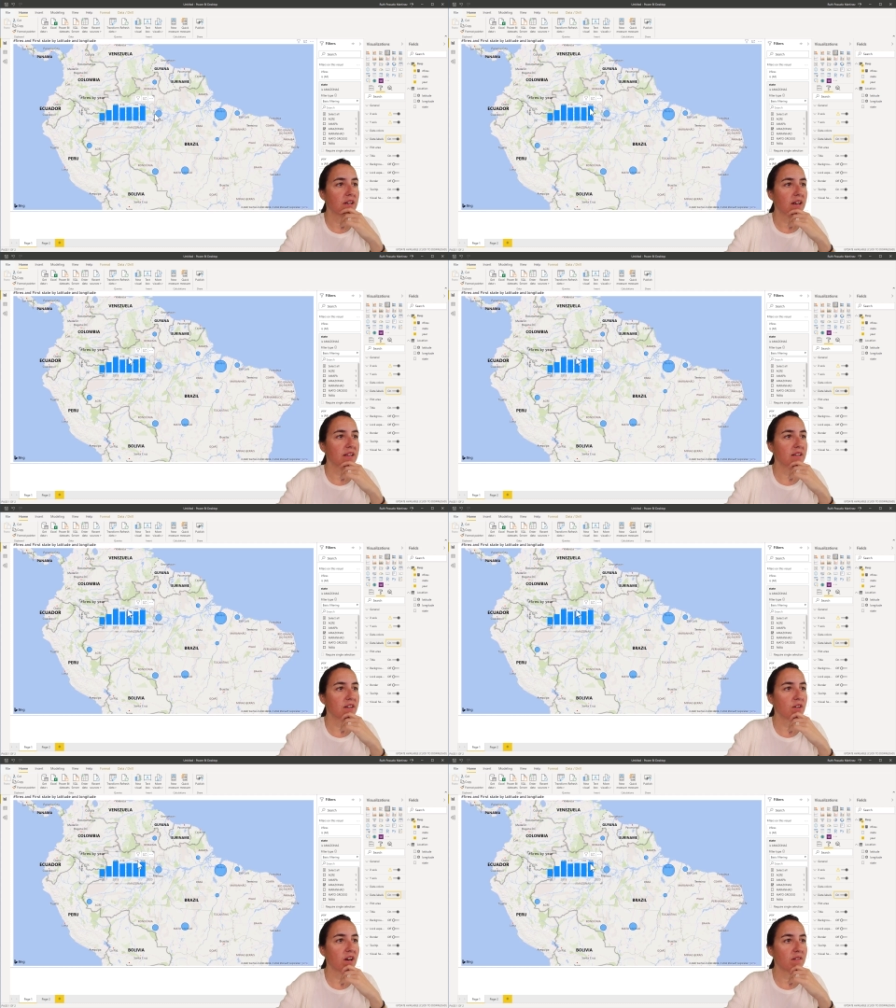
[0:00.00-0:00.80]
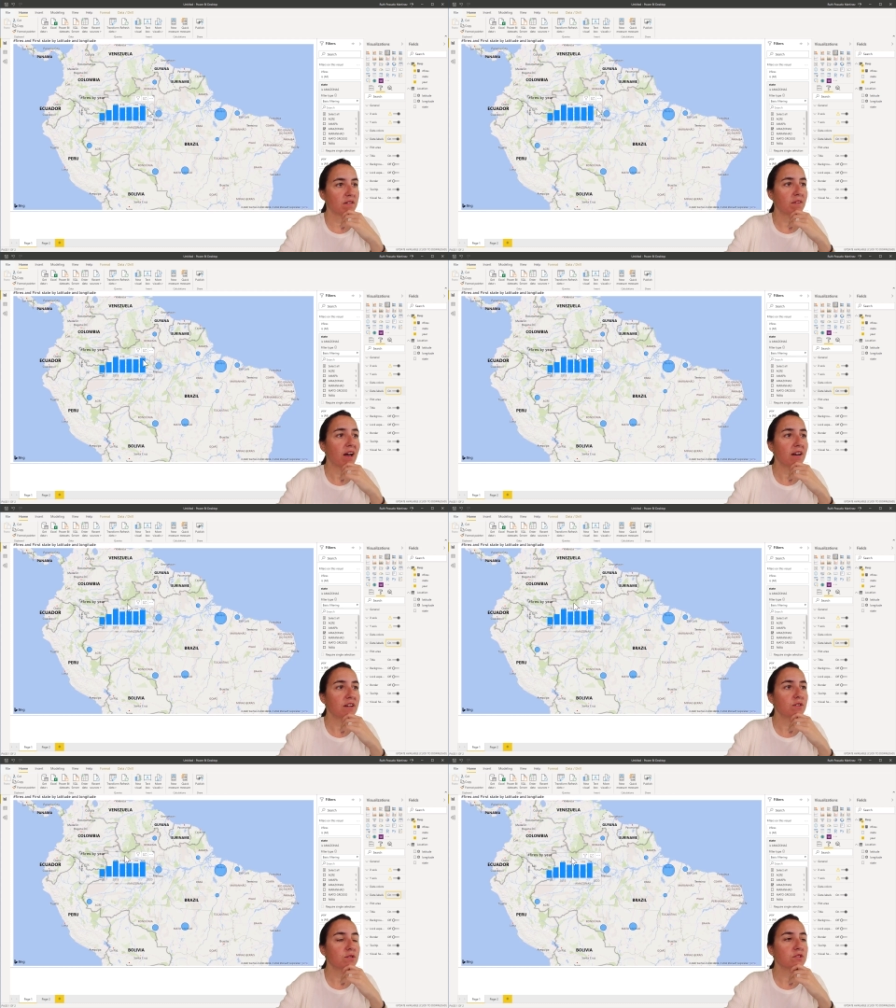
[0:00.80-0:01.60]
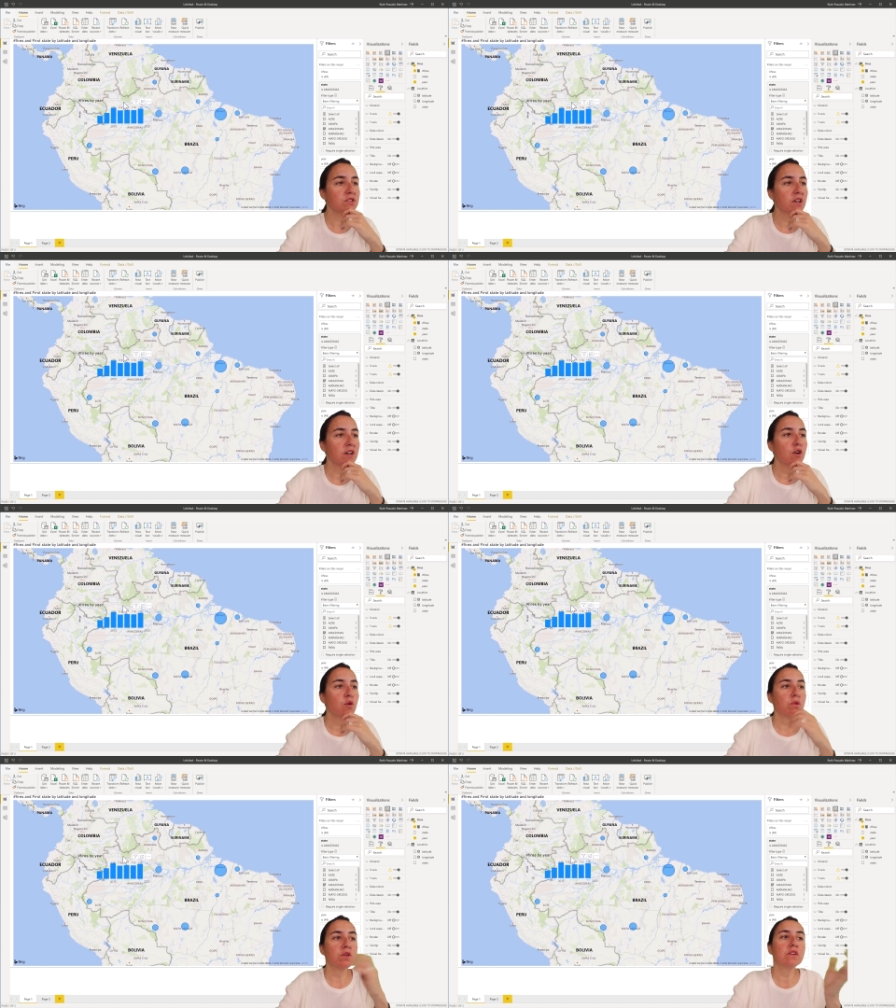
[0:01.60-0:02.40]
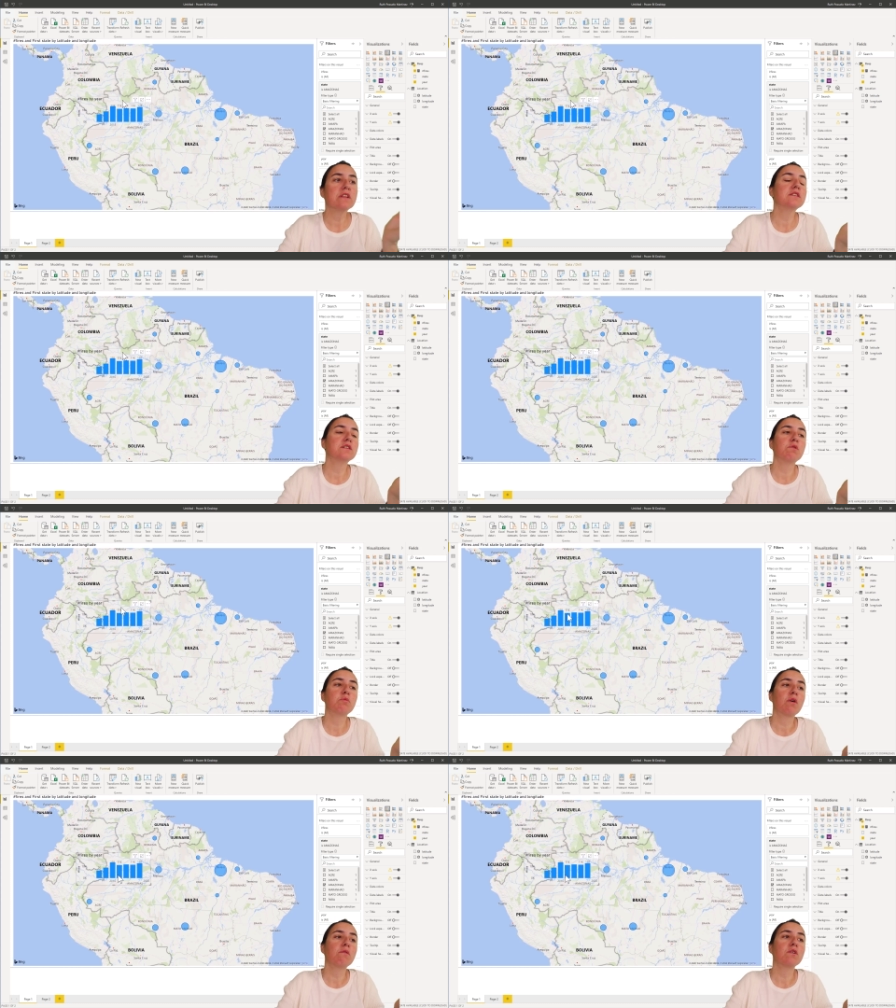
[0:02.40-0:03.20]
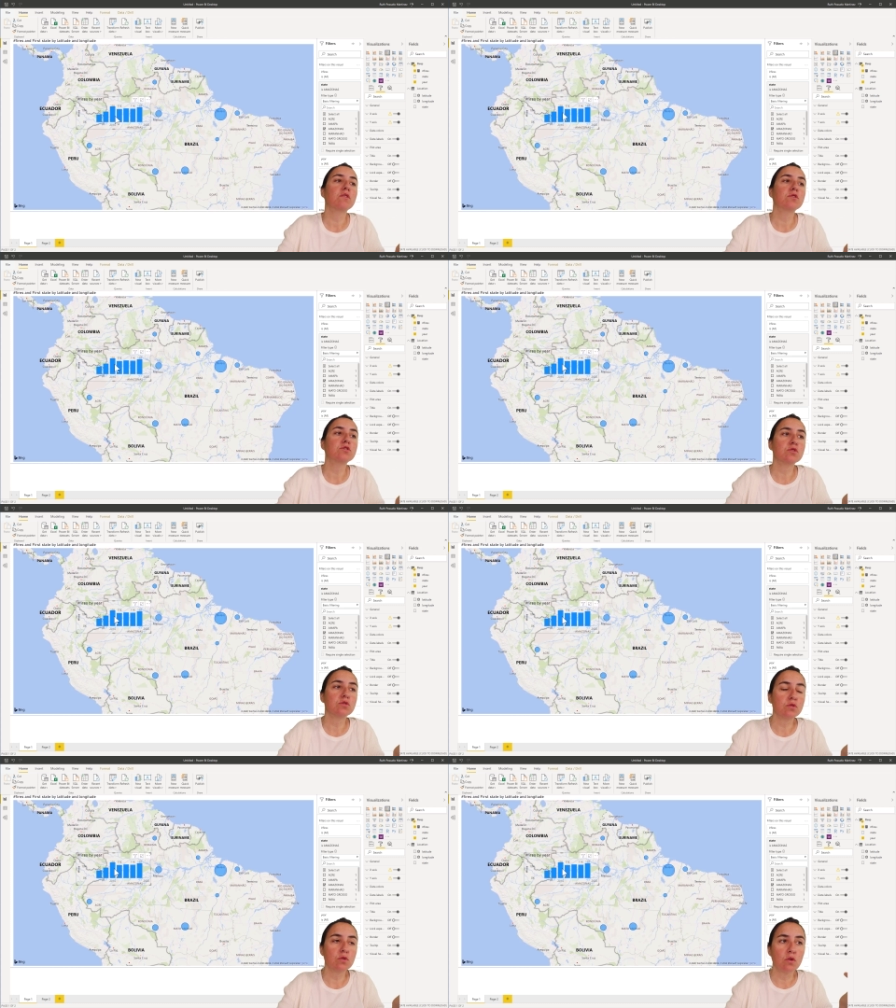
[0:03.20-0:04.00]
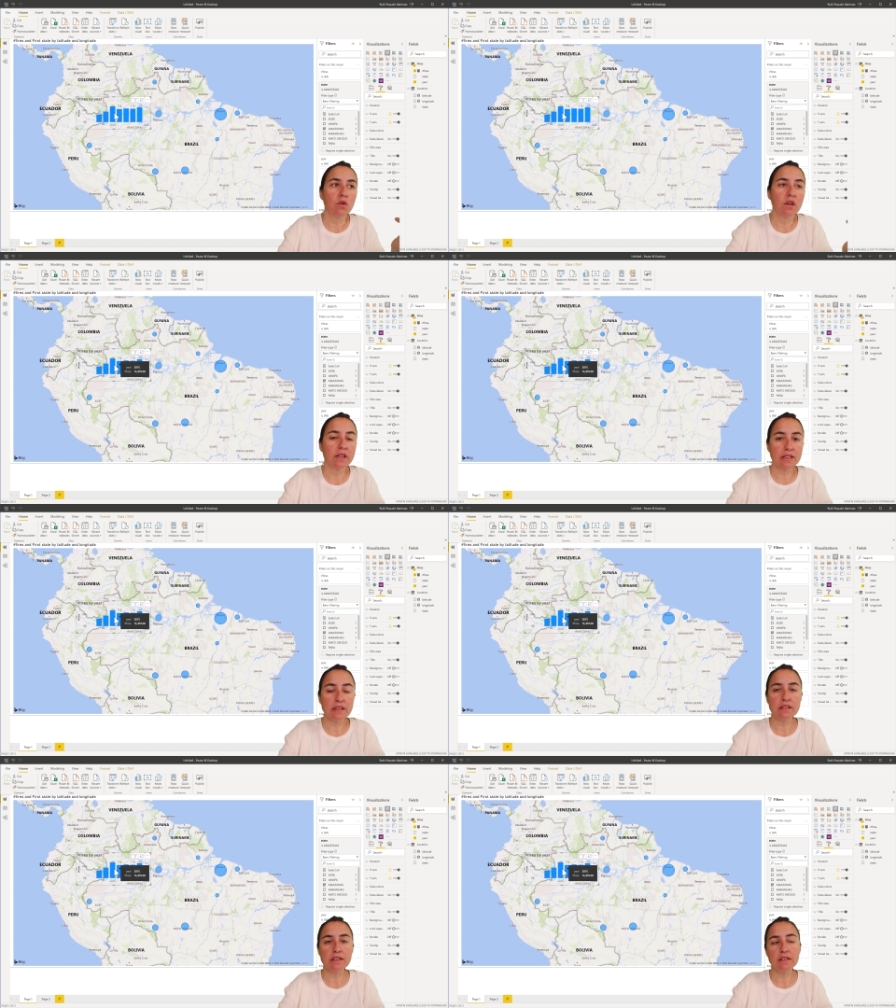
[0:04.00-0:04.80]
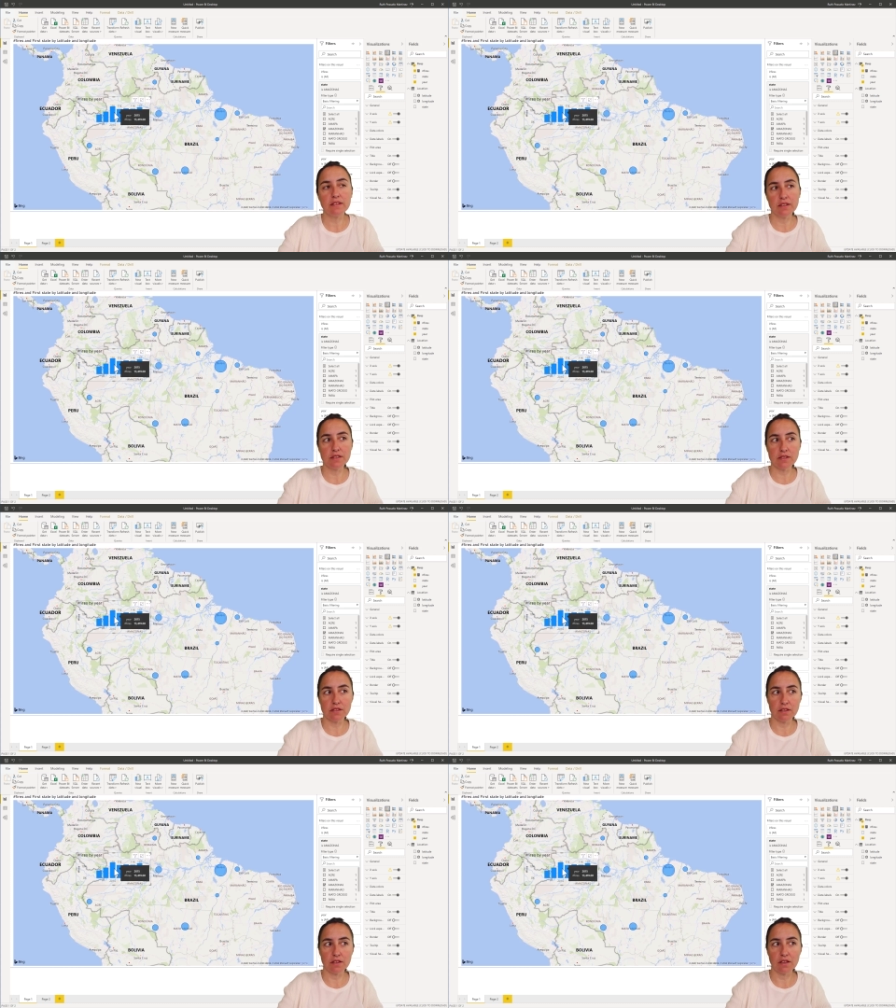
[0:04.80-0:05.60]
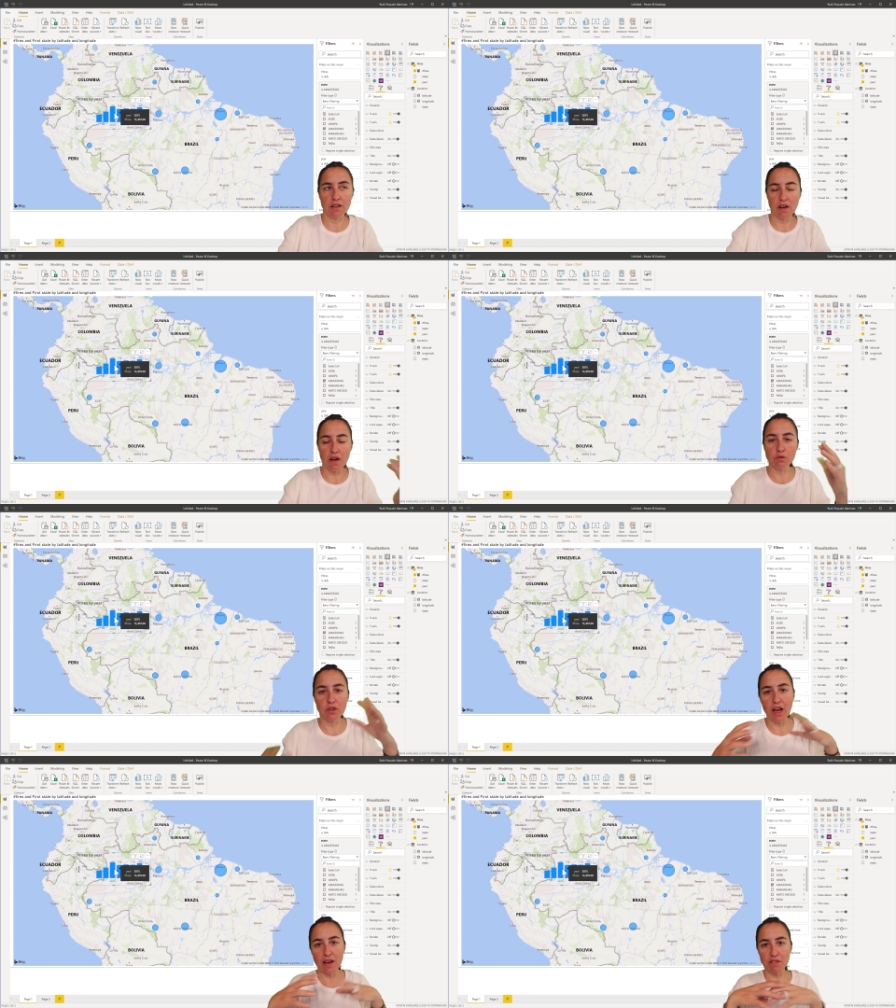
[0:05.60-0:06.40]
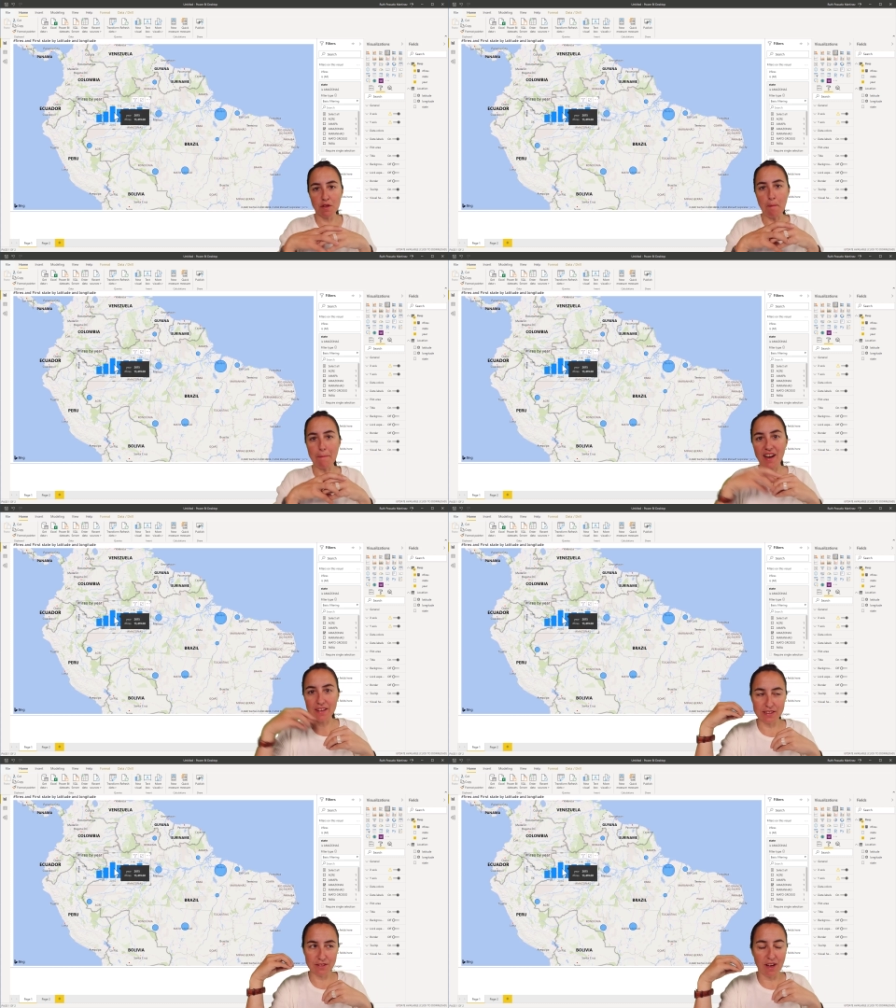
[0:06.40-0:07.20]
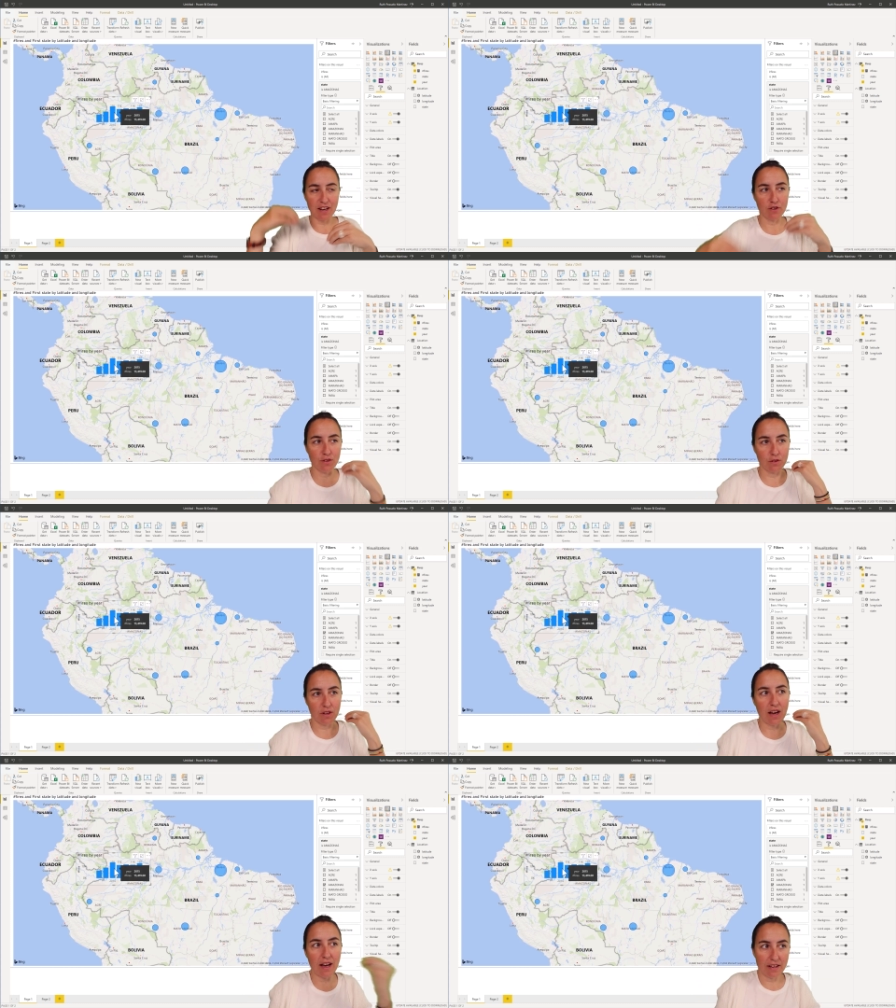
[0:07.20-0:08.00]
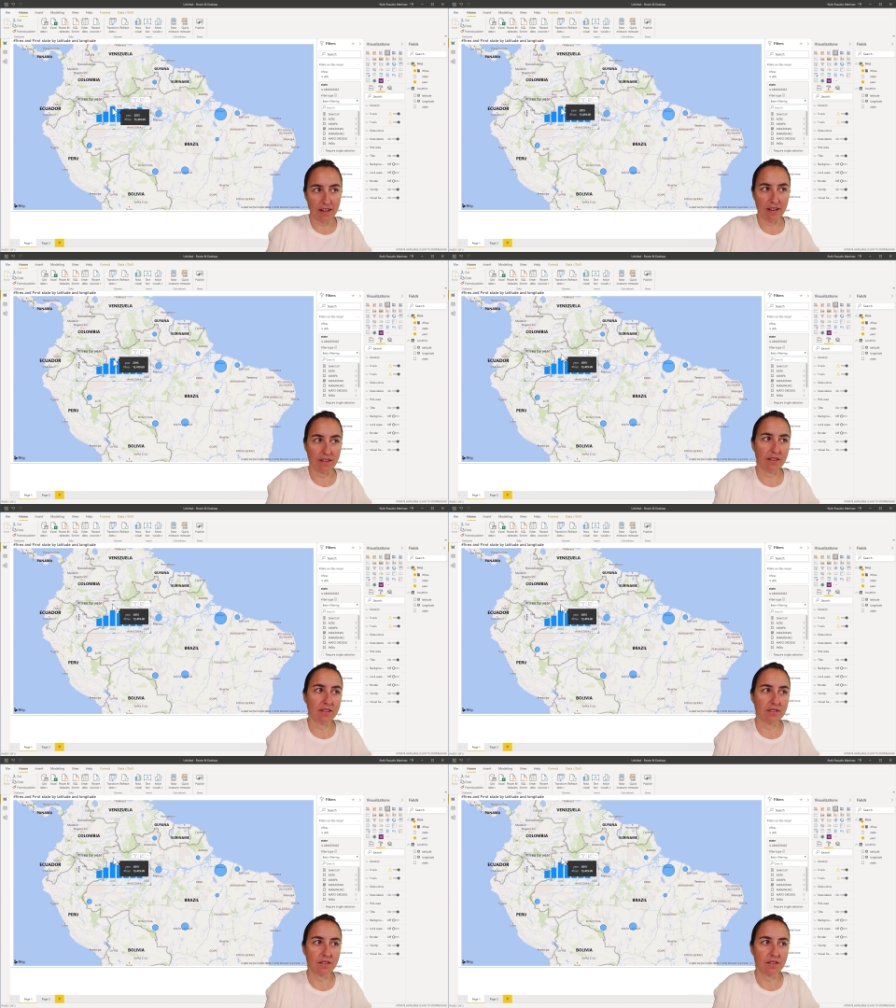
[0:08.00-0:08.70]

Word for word: And there you have the values. One of the things that we're probably going to do, like he did, is I want to have the max value highlighted.